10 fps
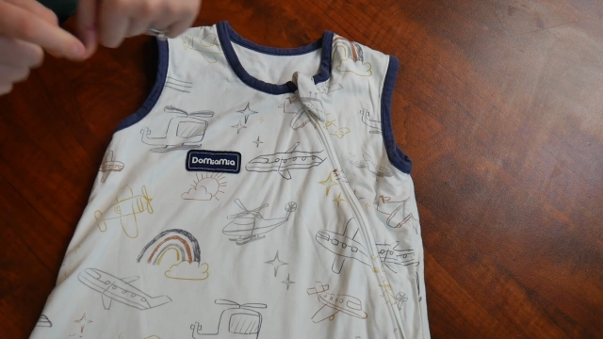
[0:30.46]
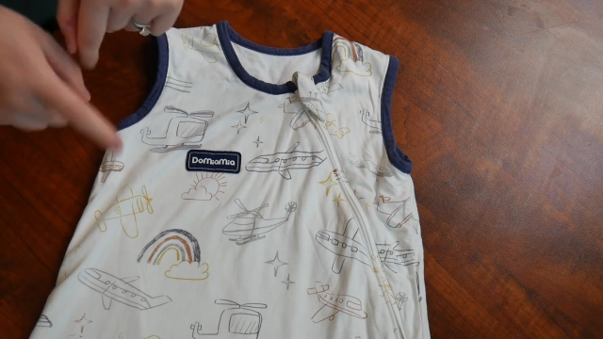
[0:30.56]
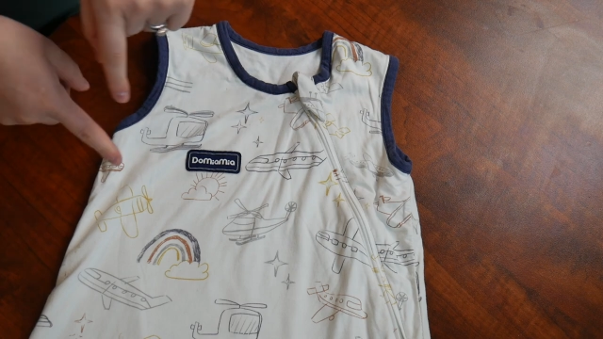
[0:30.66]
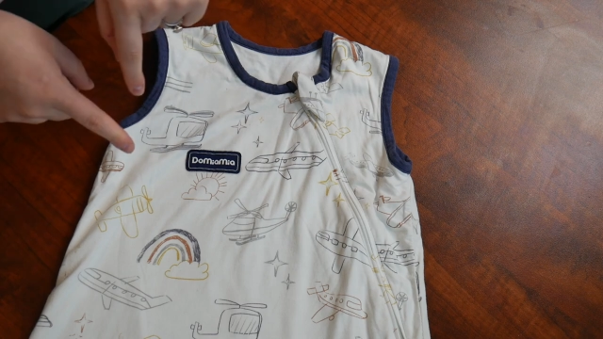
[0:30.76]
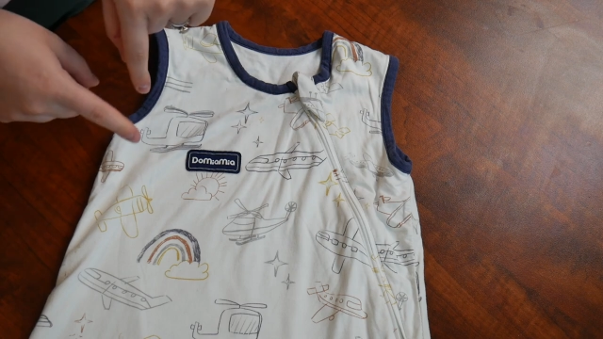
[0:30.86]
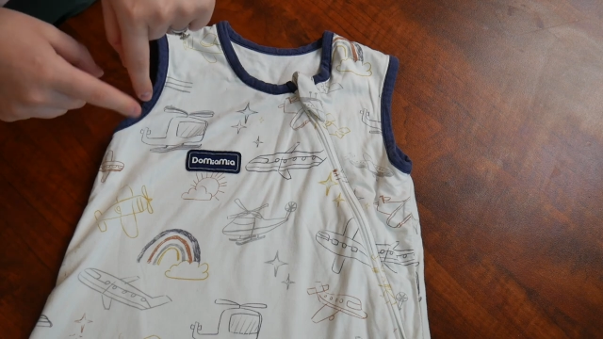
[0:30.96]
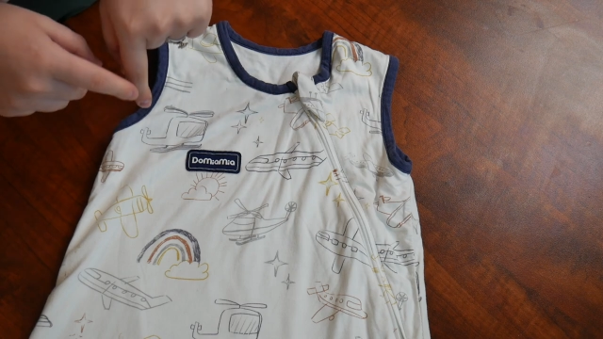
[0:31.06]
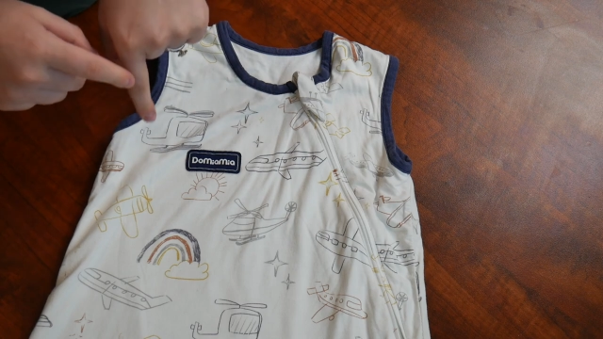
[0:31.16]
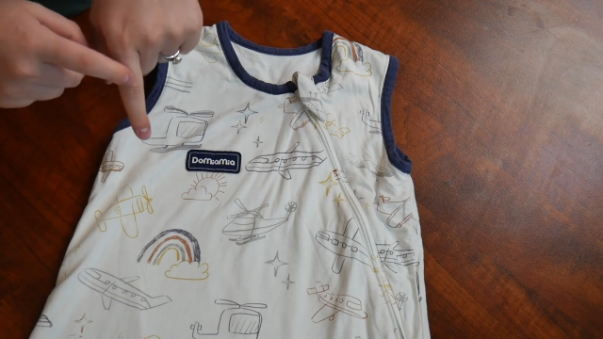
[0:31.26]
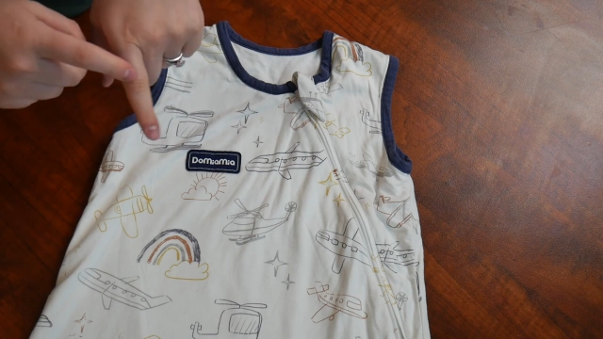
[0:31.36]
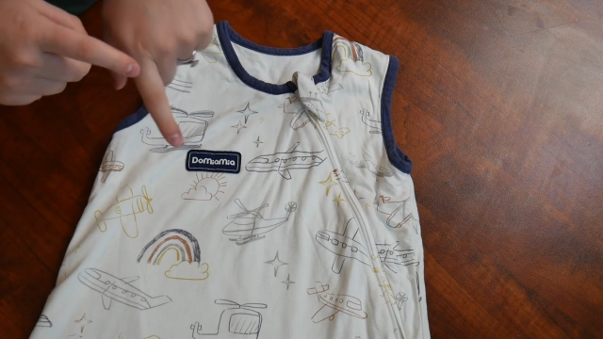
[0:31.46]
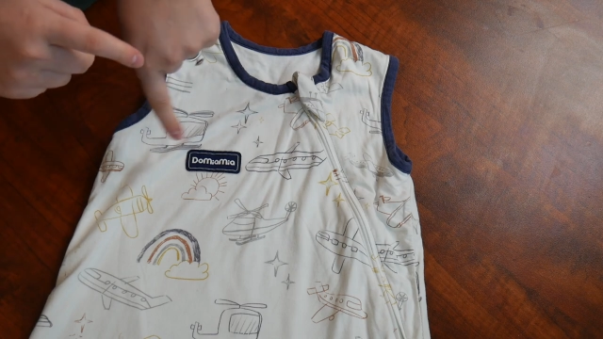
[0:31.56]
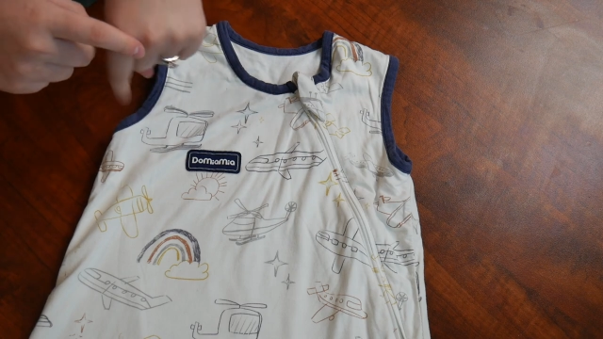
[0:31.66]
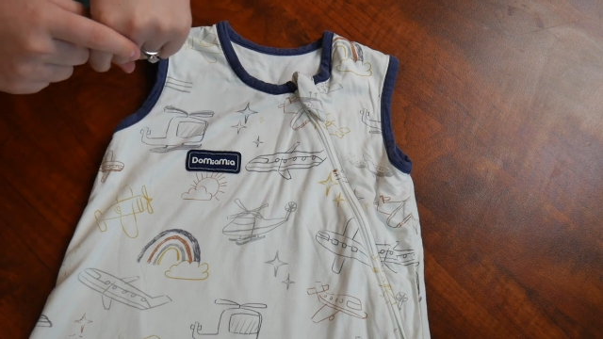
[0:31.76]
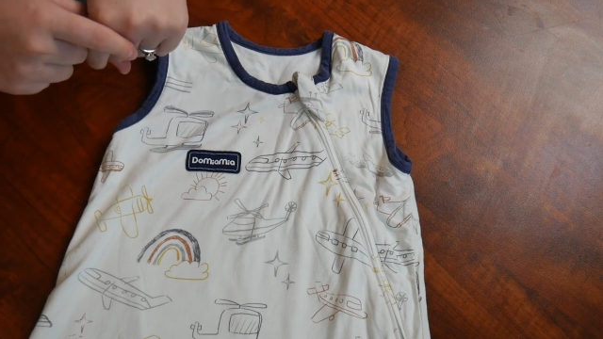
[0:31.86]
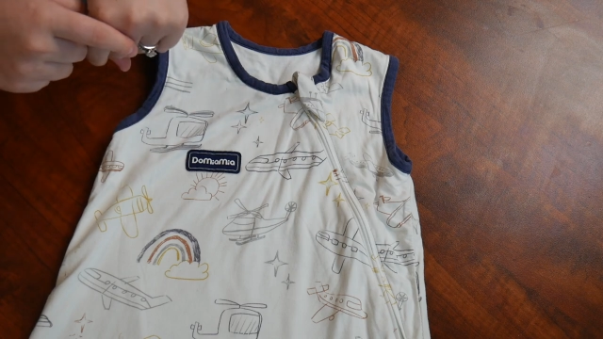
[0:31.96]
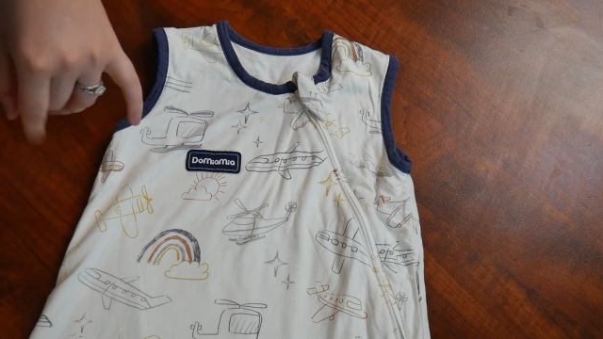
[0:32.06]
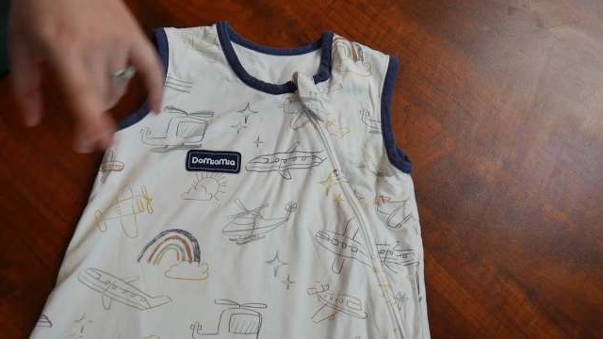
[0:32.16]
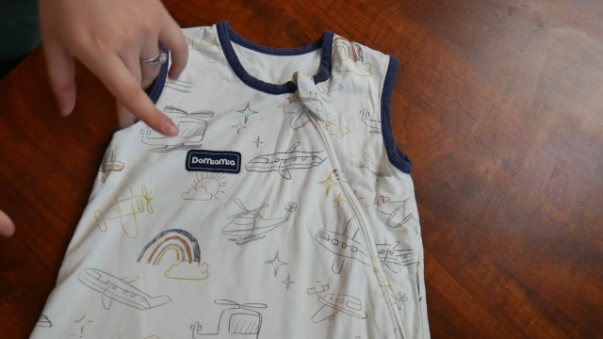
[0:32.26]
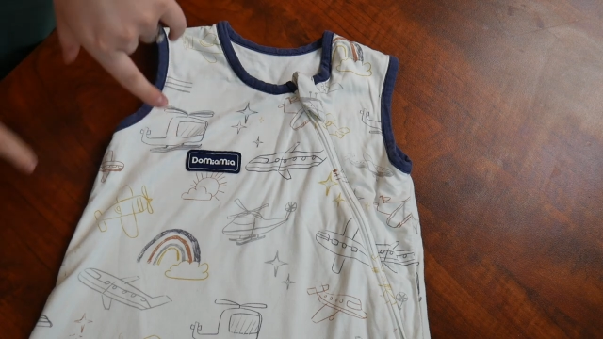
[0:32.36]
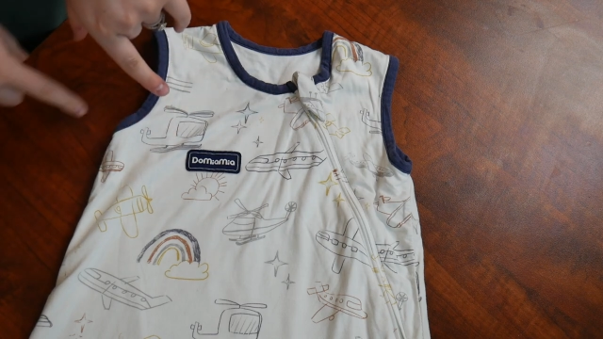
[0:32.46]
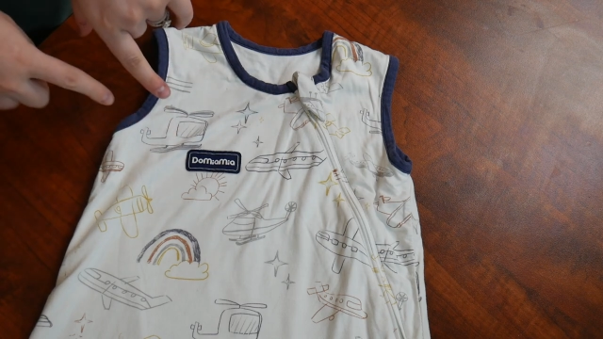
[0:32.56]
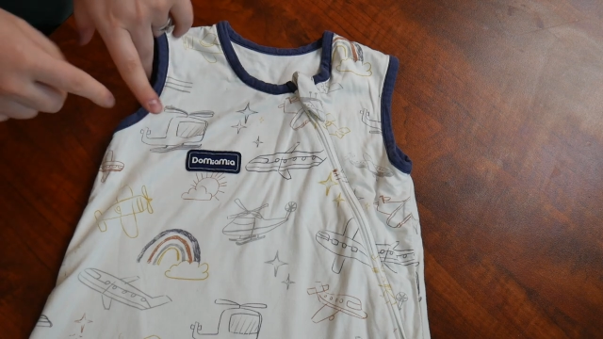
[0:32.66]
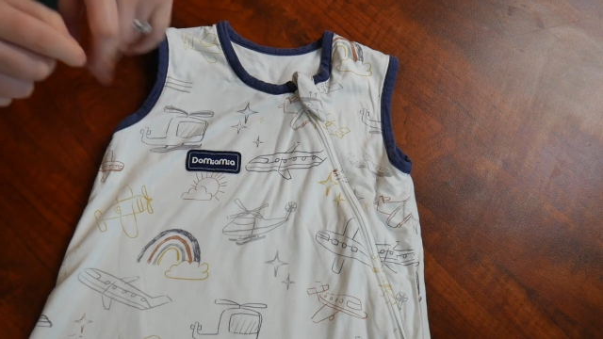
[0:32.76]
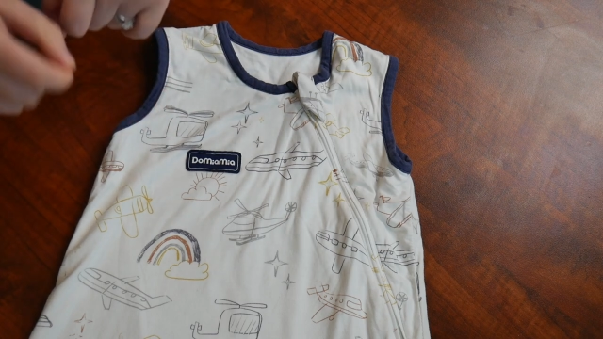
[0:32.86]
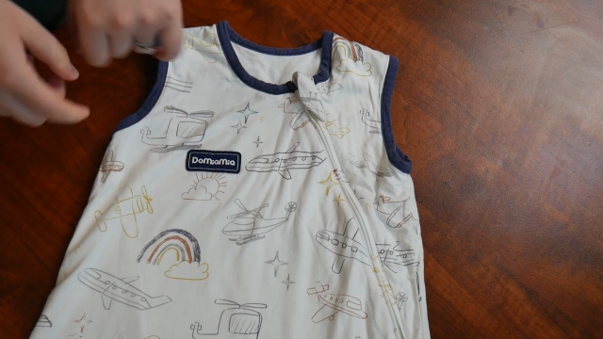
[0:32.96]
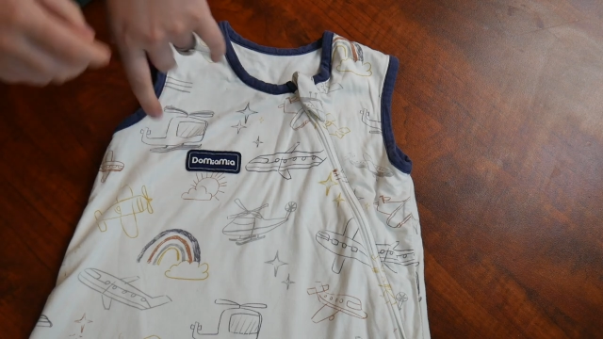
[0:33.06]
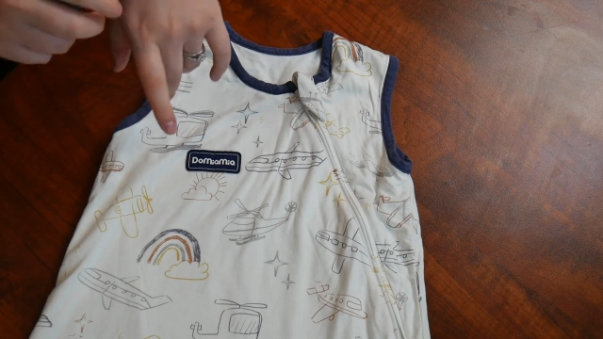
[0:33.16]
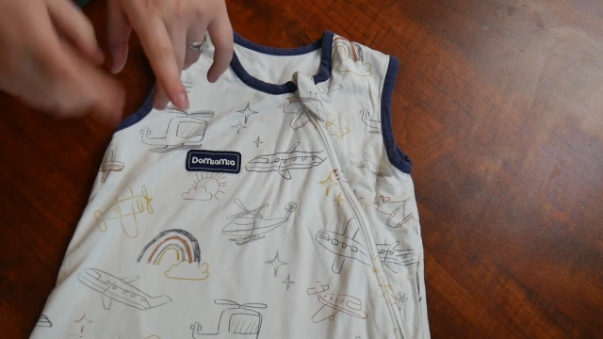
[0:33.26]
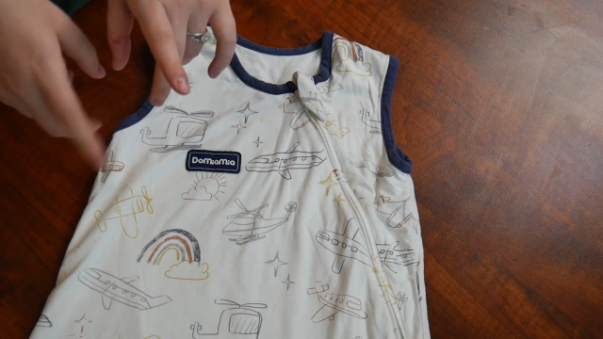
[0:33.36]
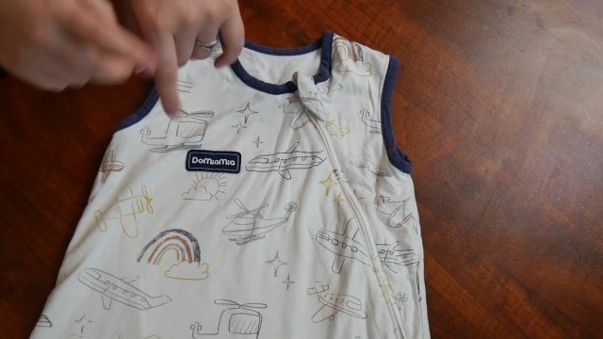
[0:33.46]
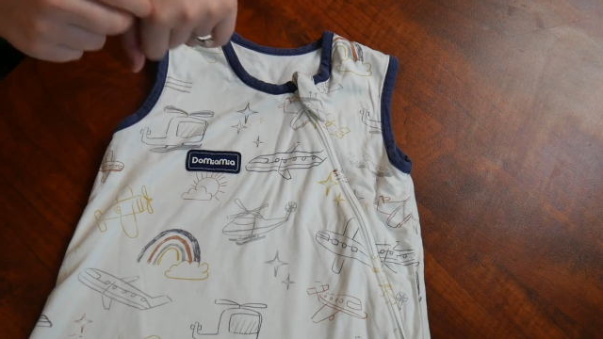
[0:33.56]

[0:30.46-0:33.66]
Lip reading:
[unreadable: no face in view]